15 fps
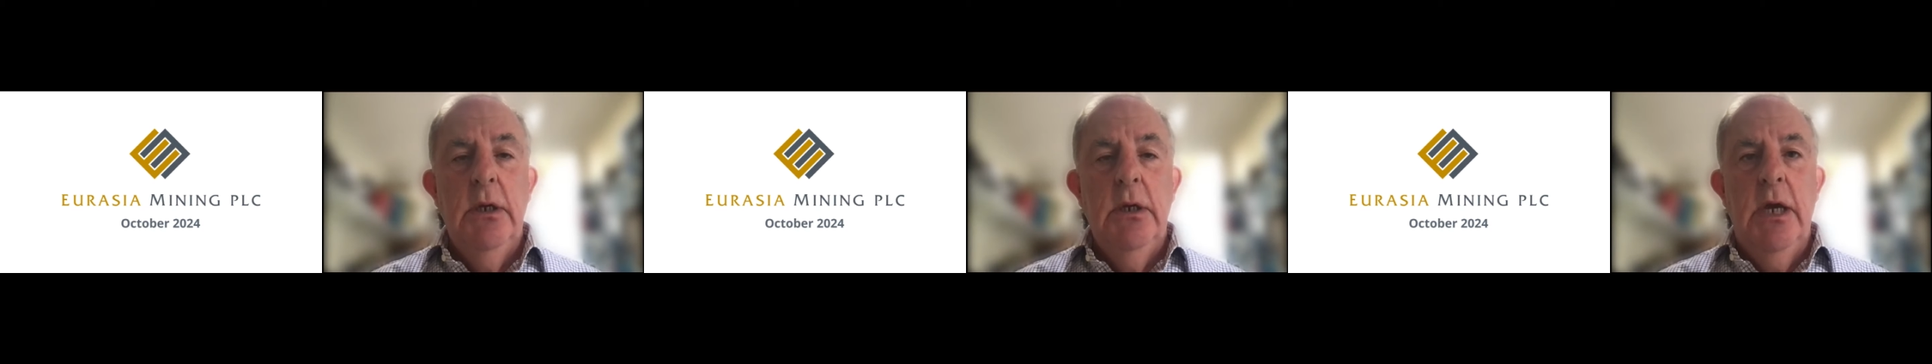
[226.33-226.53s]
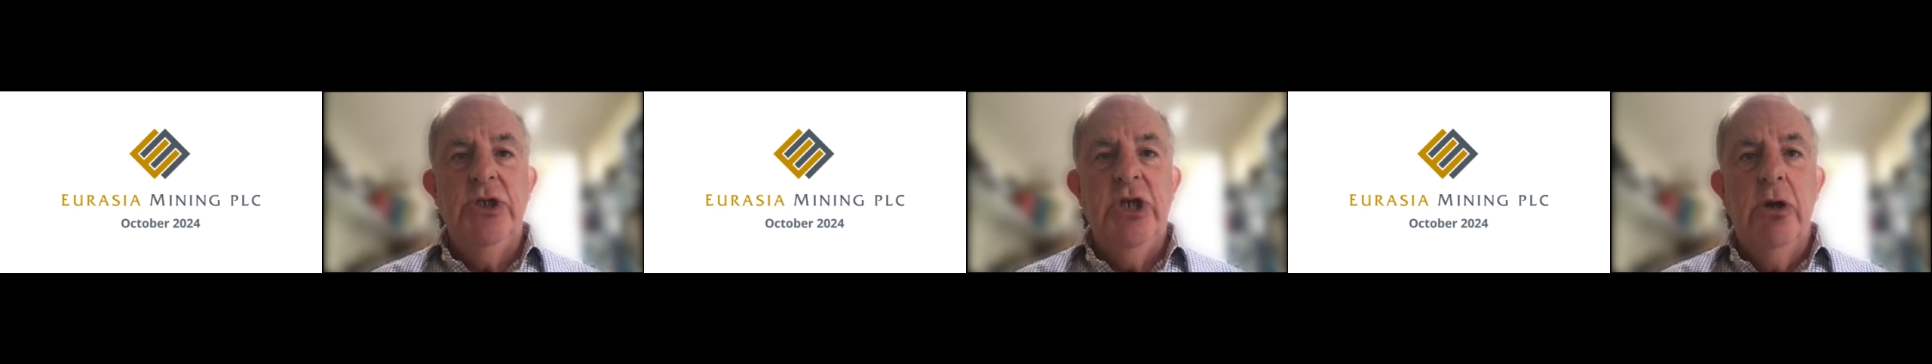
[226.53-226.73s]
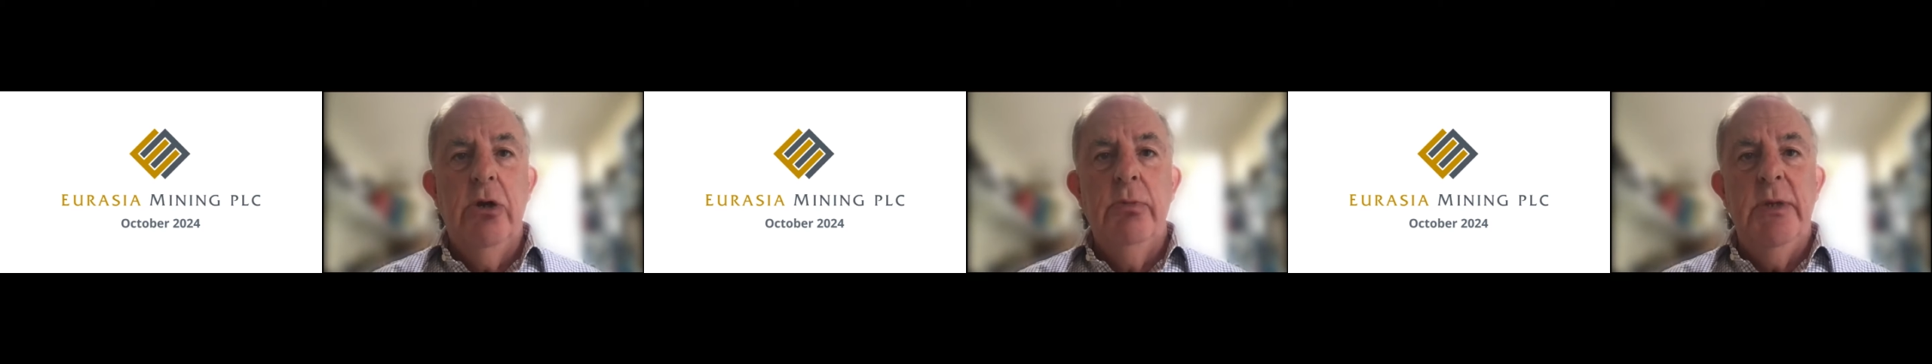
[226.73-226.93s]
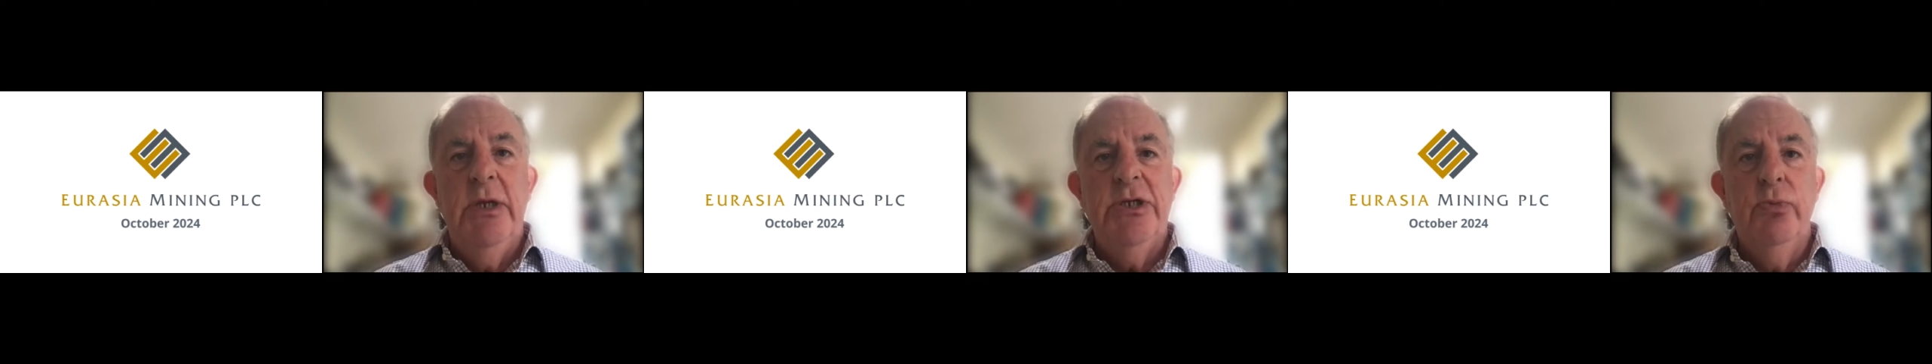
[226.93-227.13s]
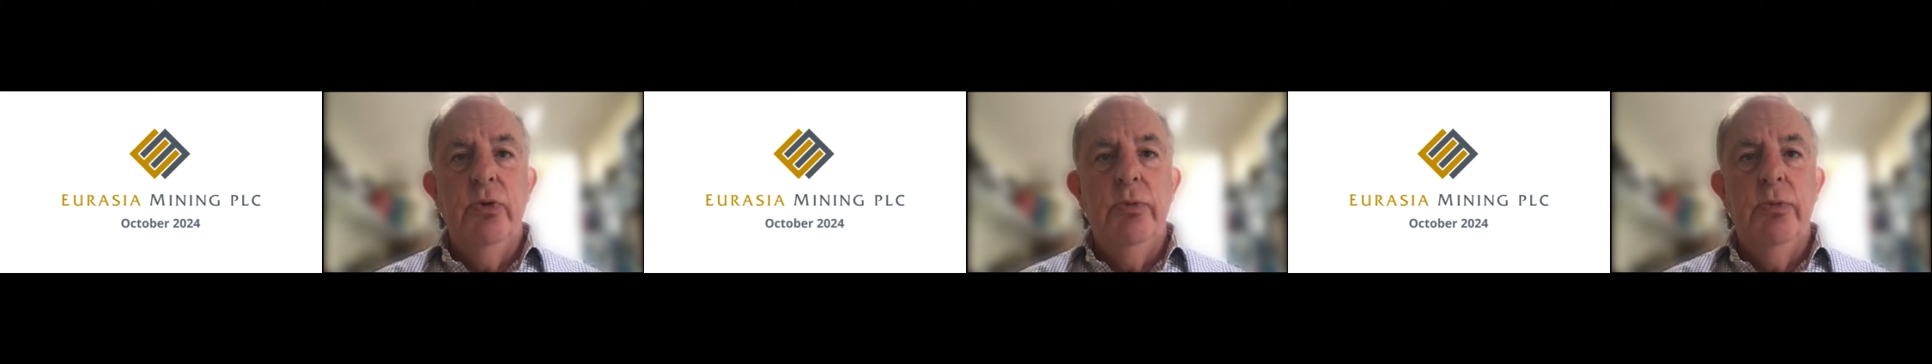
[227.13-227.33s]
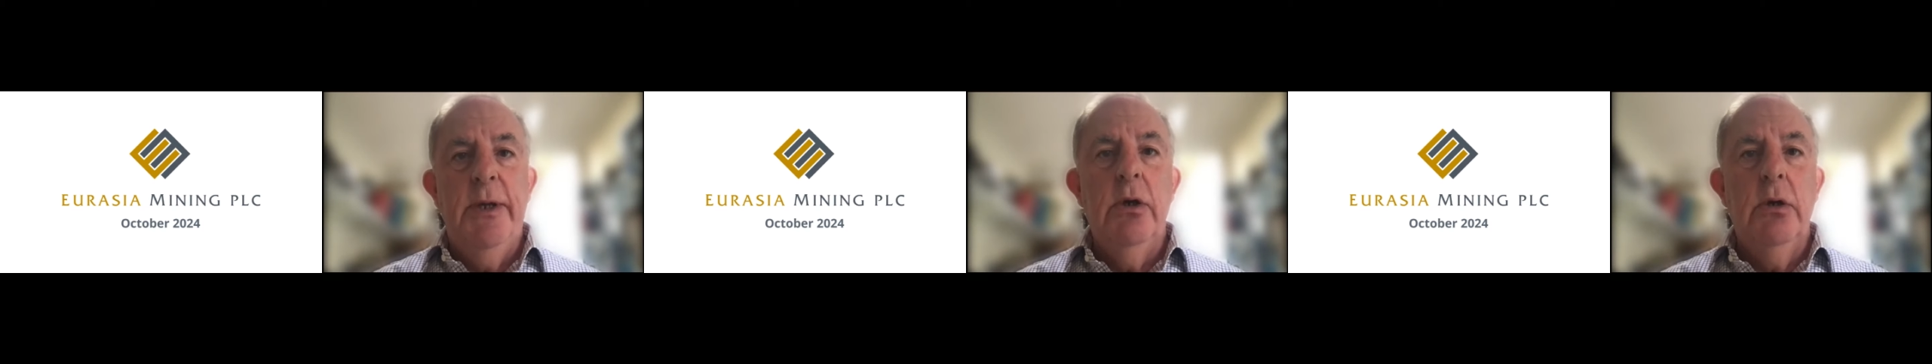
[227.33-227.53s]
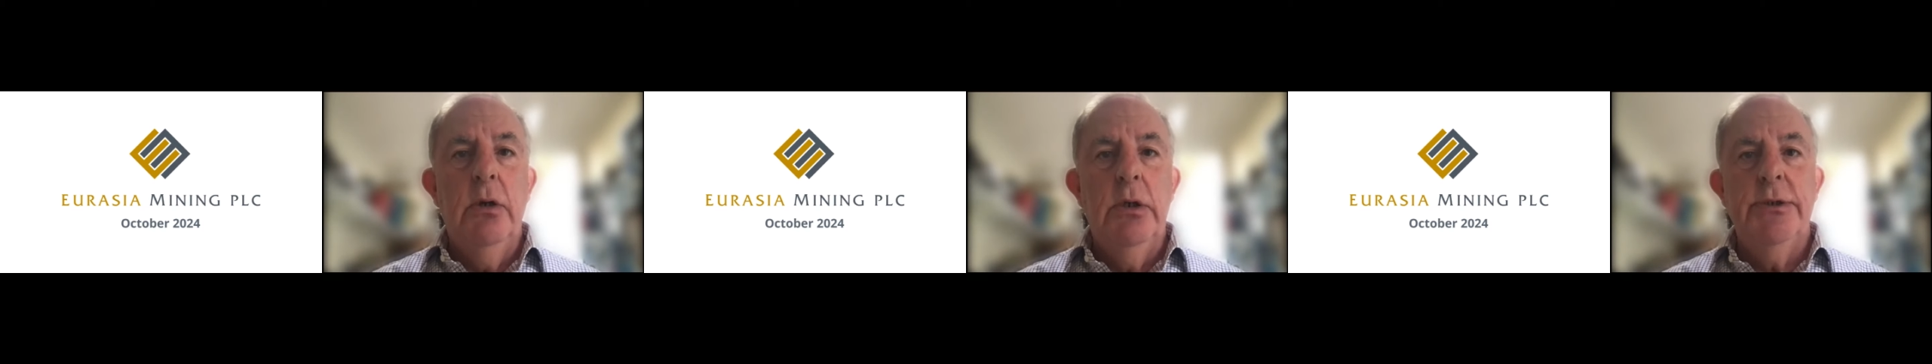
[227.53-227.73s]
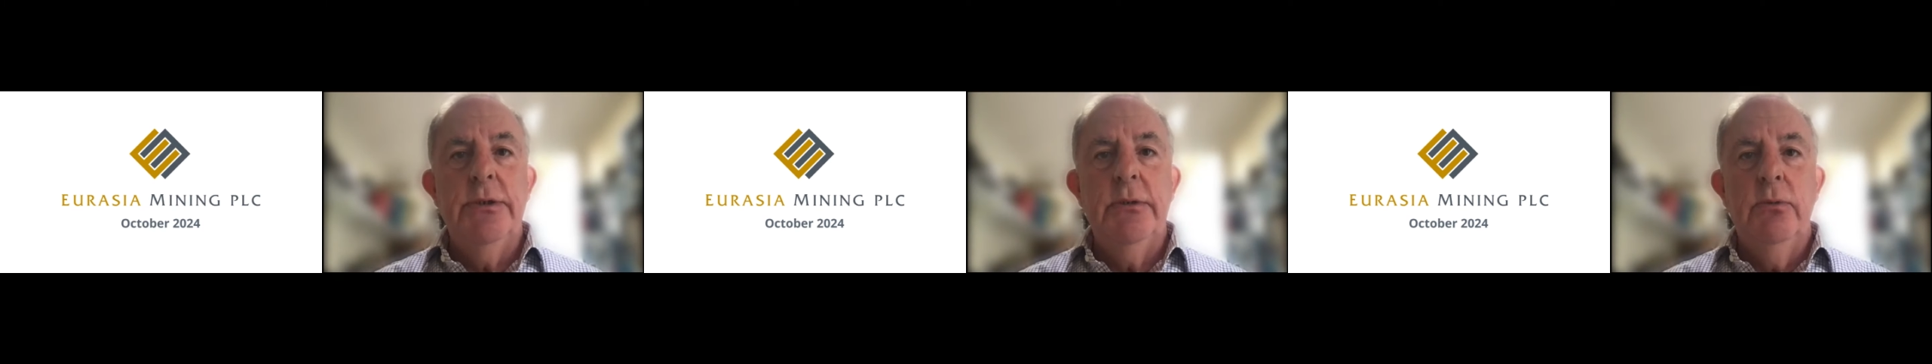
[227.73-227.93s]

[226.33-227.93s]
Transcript: a general meeting would be called,